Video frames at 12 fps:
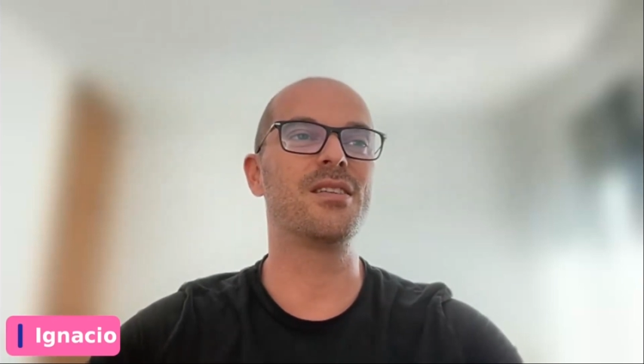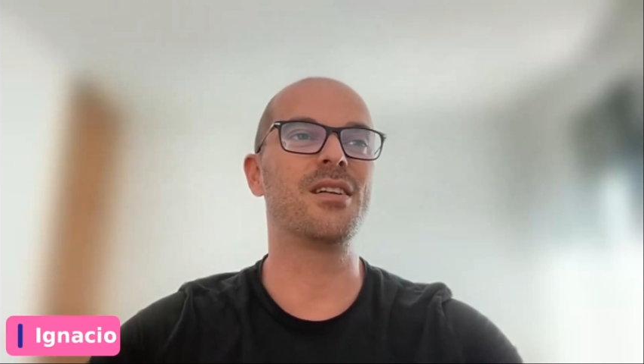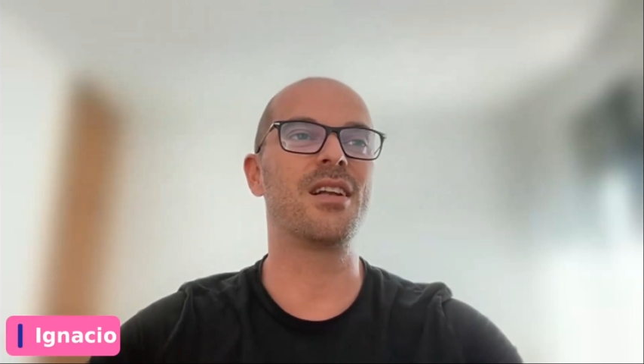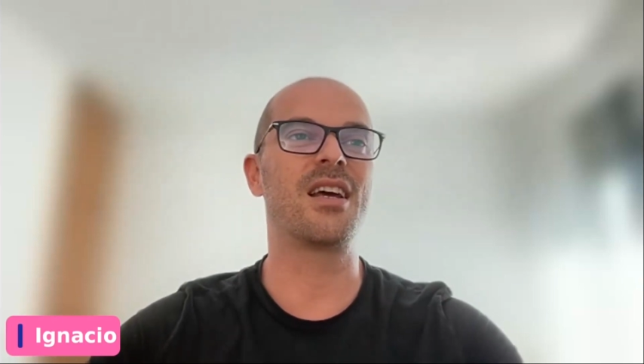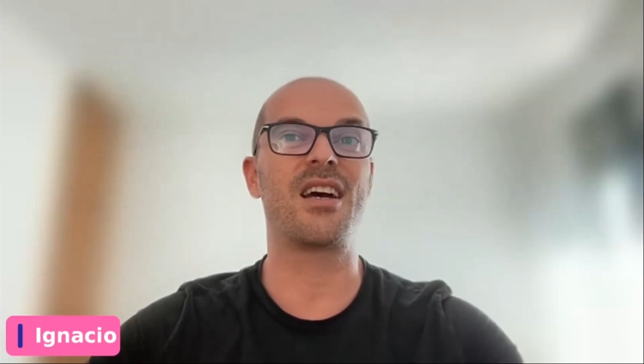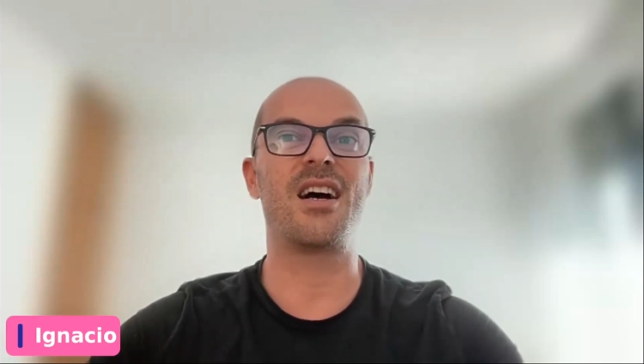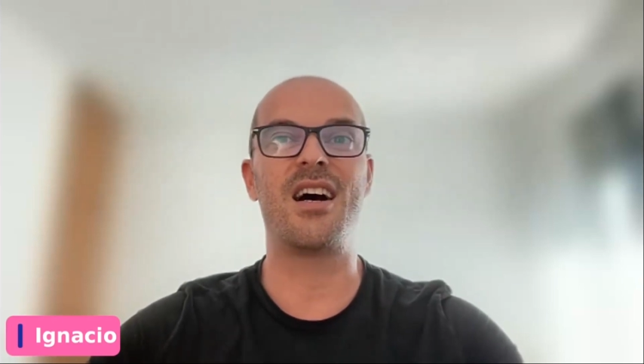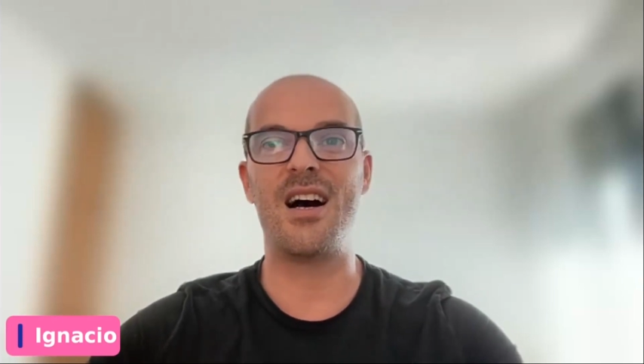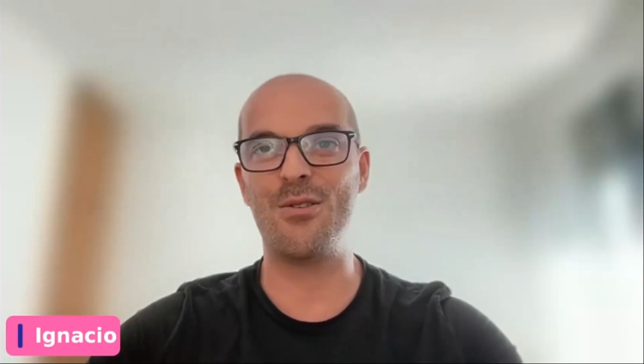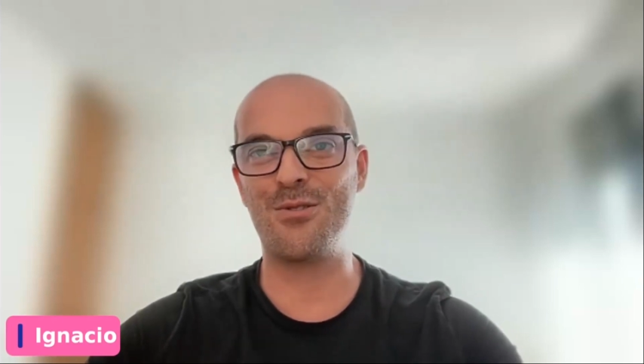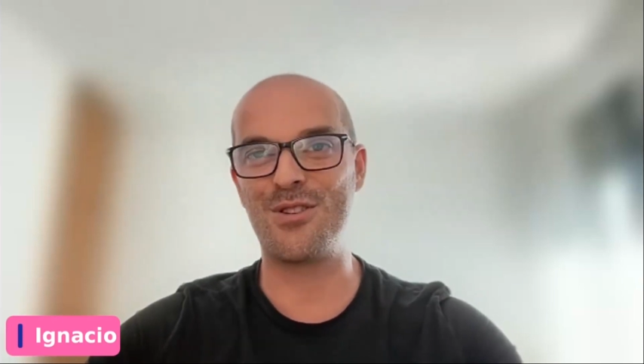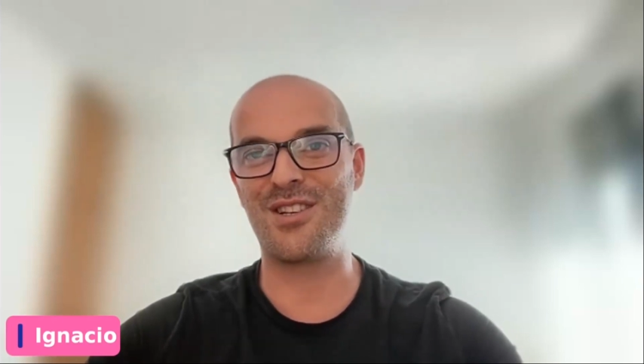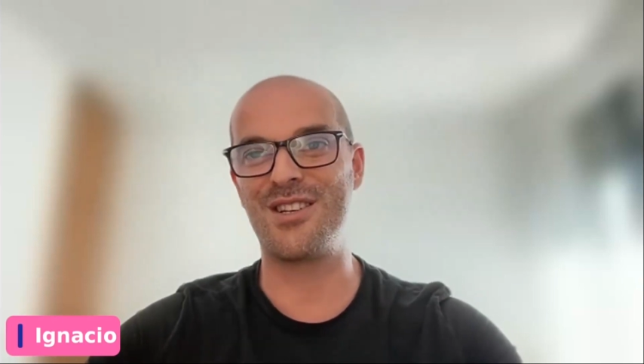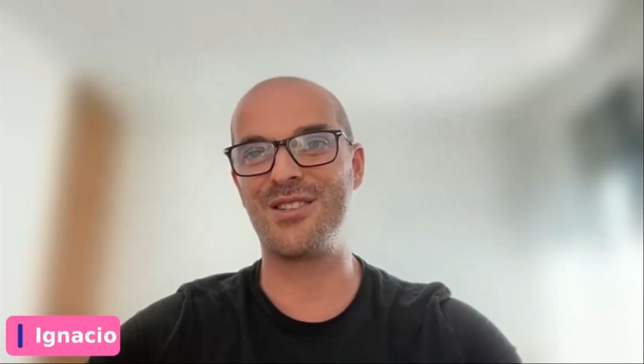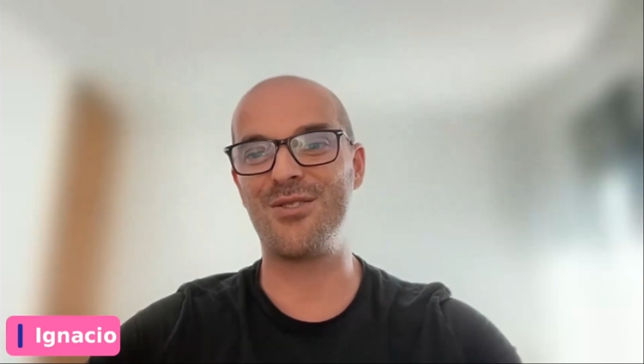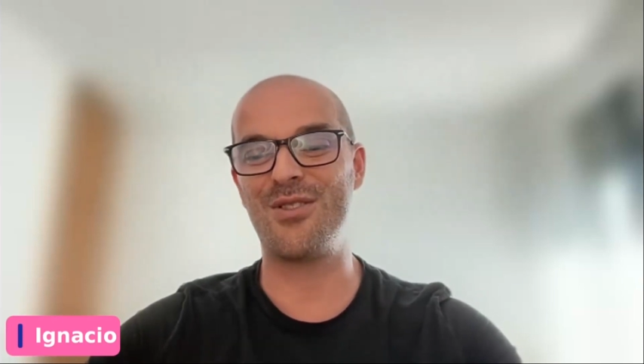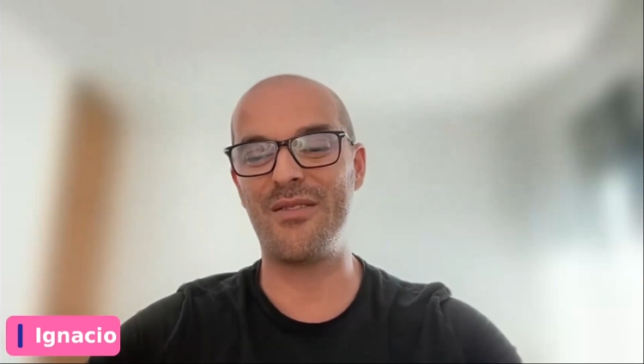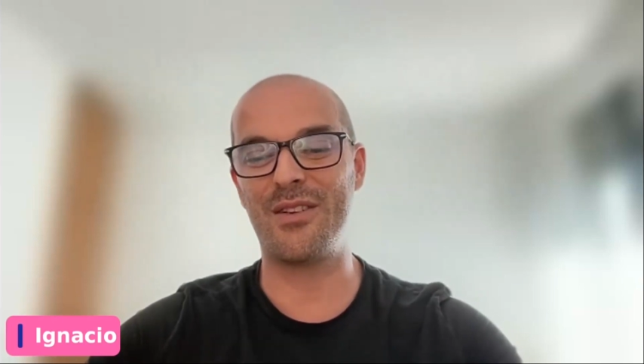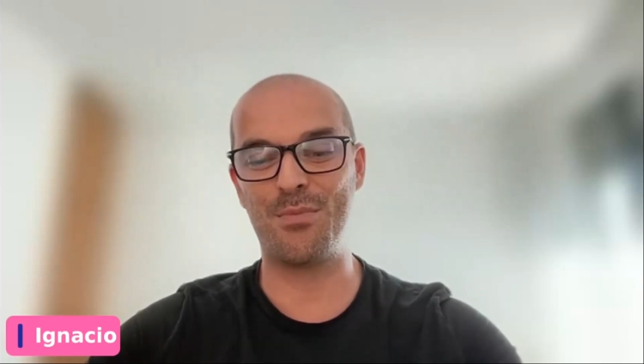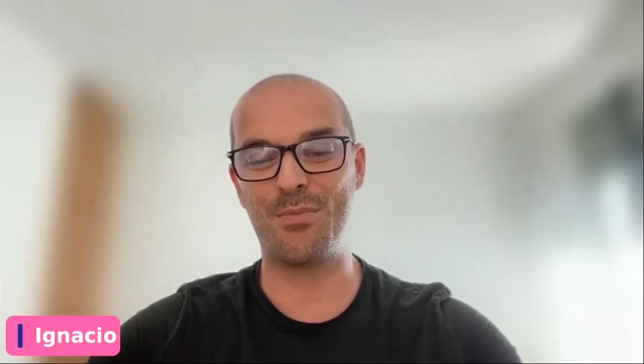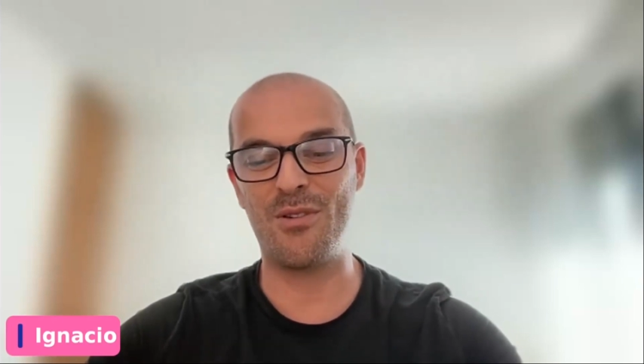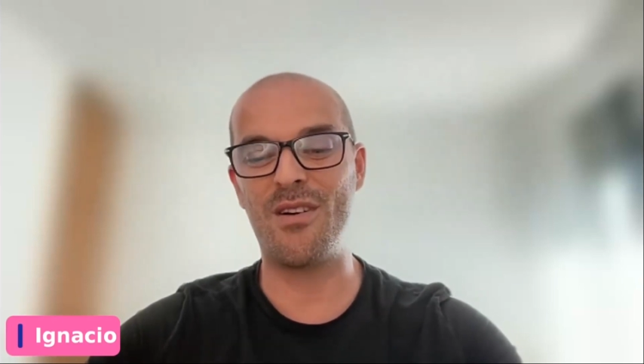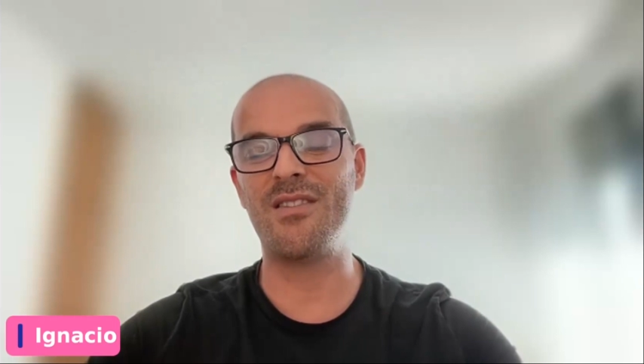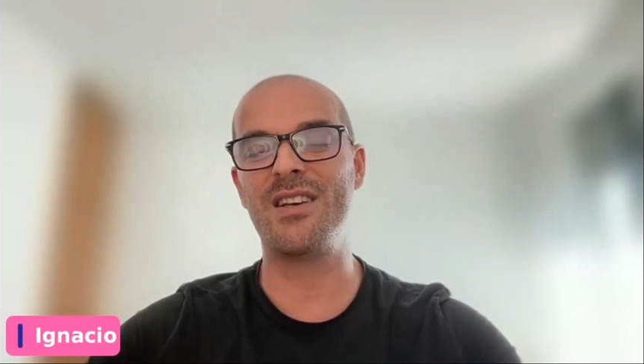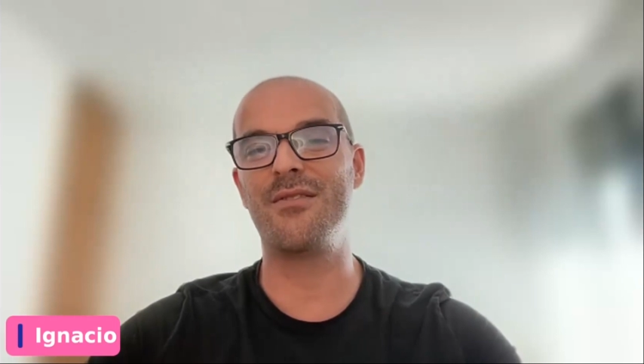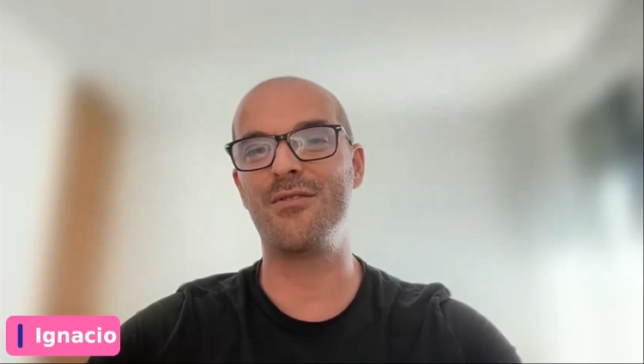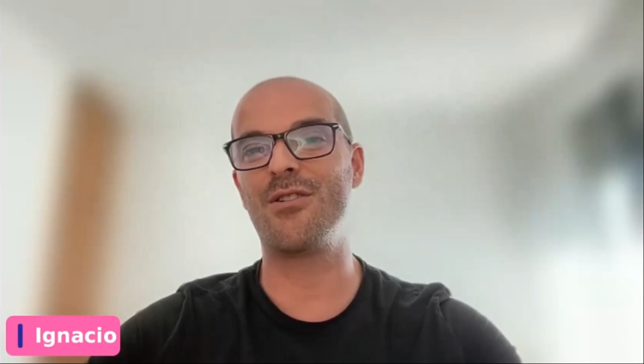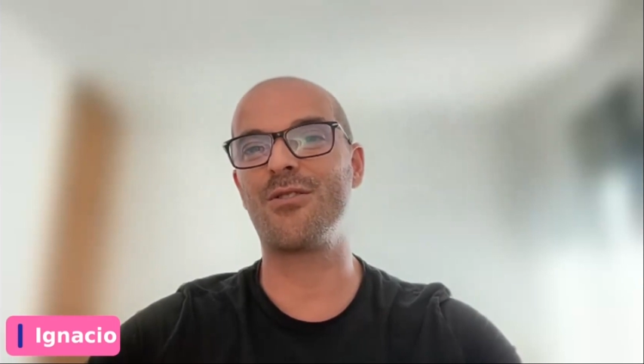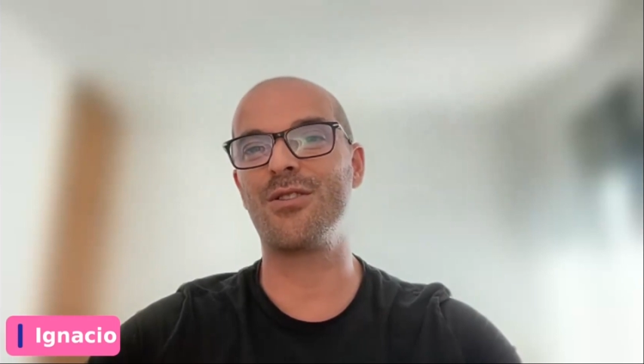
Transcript: like a house in Estonia, but probably if you're